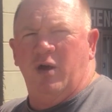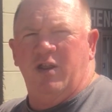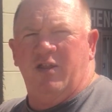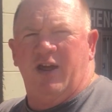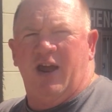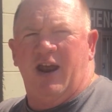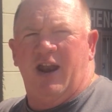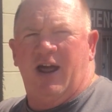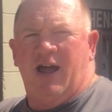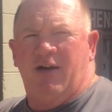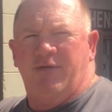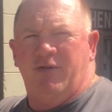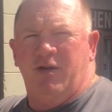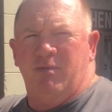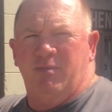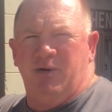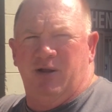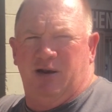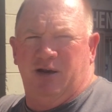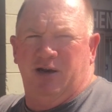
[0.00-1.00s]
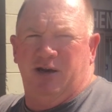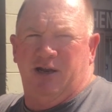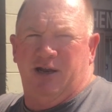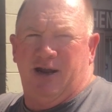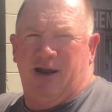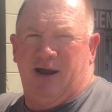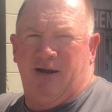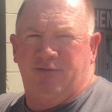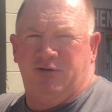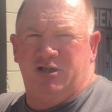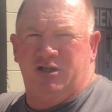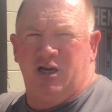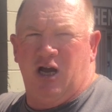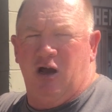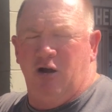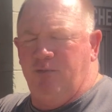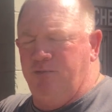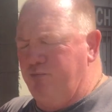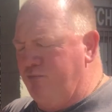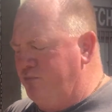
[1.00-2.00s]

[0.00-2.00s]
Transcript: we then have the ability to have soap